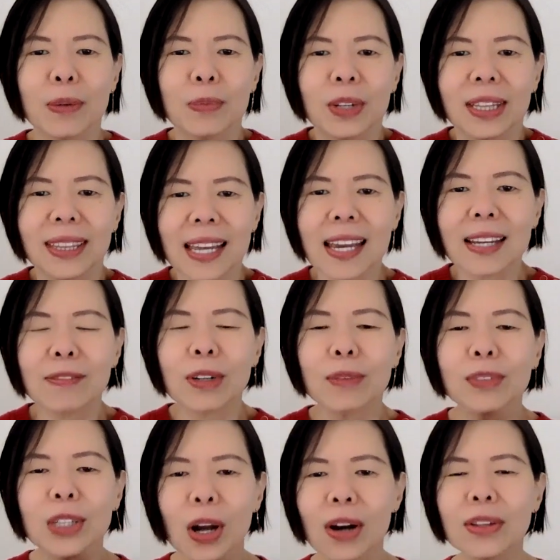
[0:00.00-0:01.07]
if we think we've
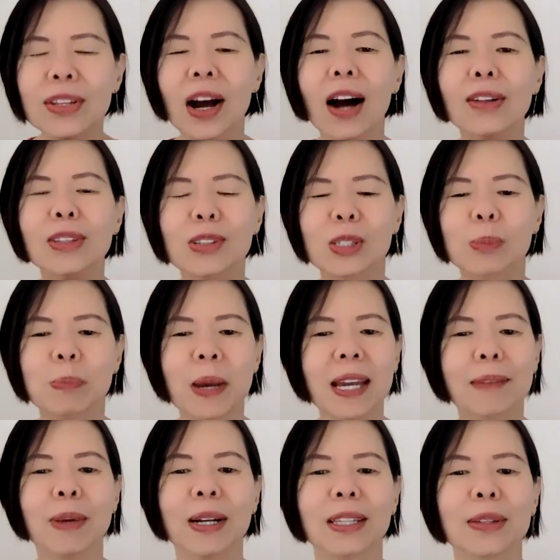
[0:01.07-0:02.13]
known how to
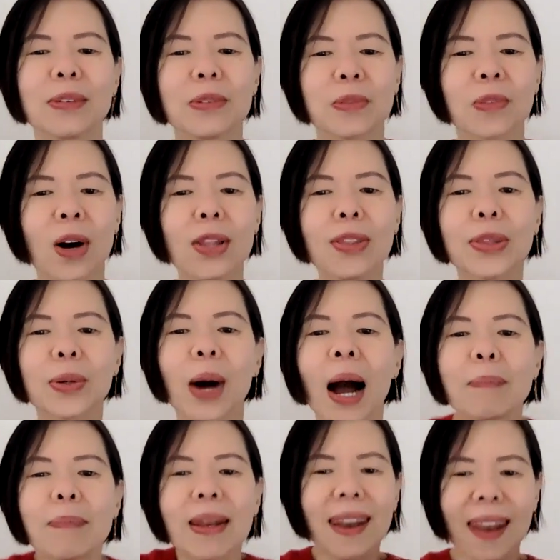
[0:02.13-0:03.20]
speak, but you want to
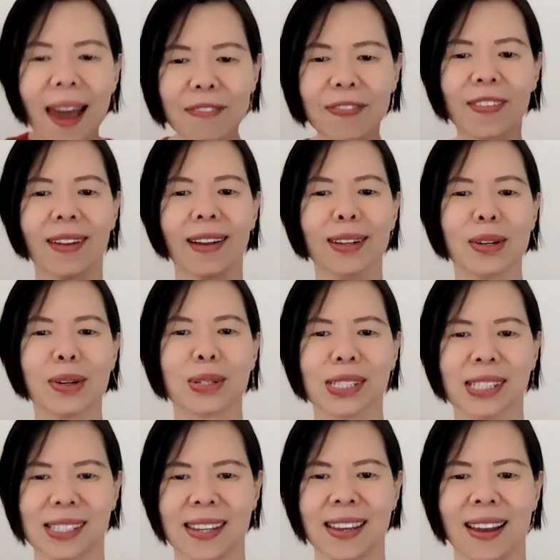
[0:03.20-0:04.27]
up level your
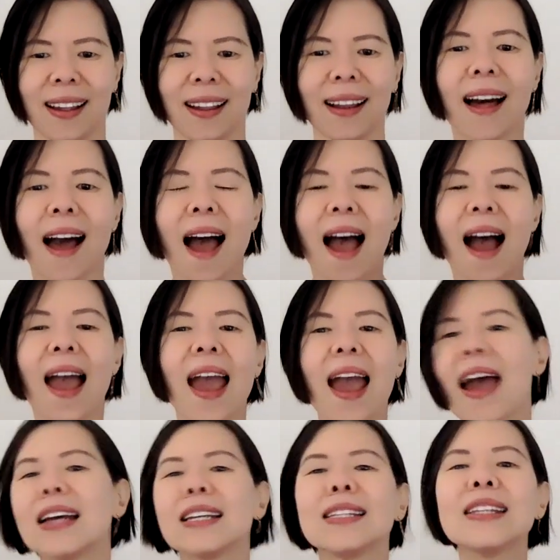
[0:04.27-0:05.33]
skill,
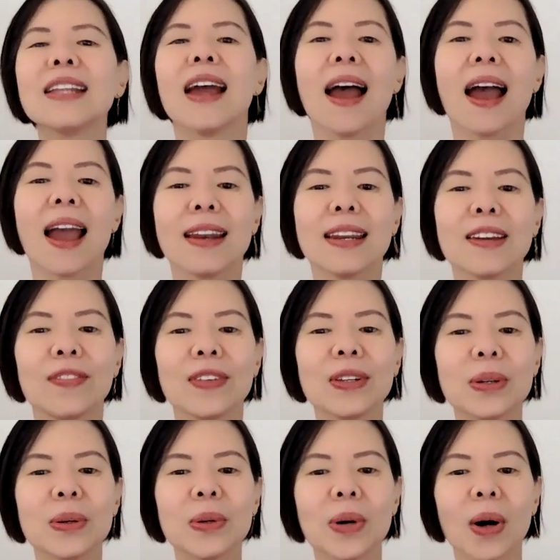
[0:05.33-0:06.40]
and if
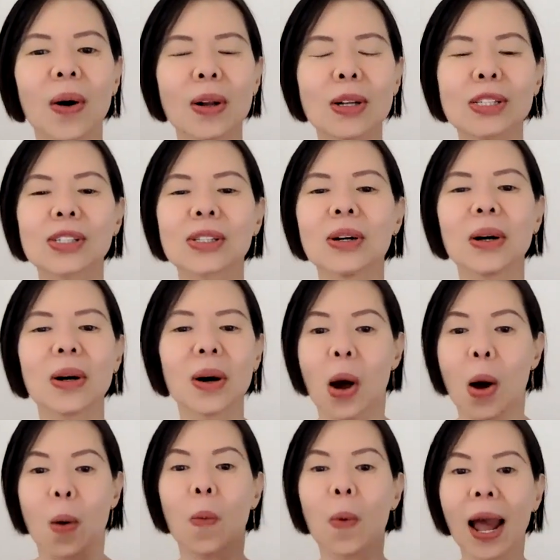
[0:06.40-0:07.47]
you also
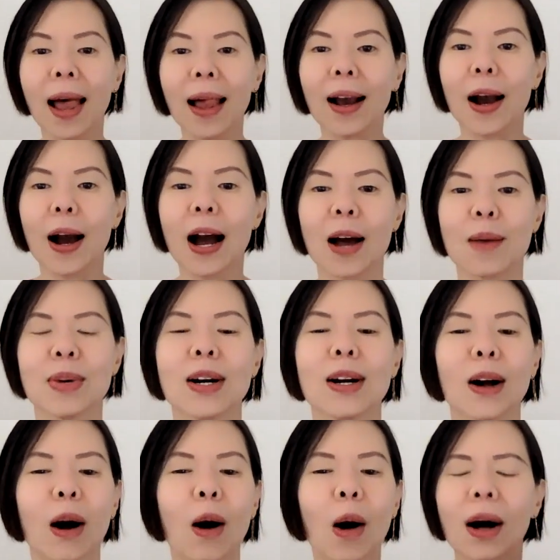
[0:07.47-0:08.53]
welcome
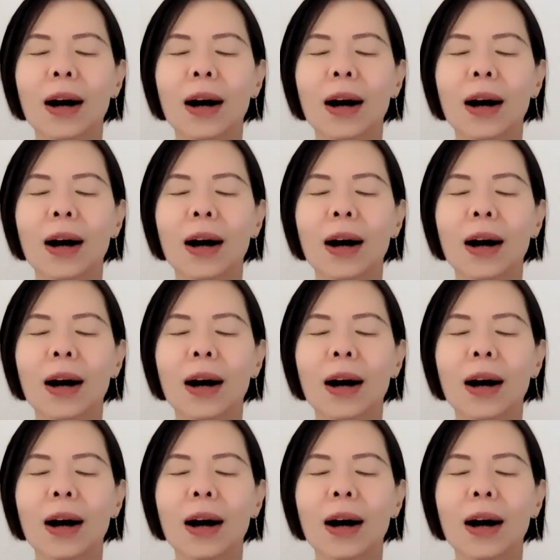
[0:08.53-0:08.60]
a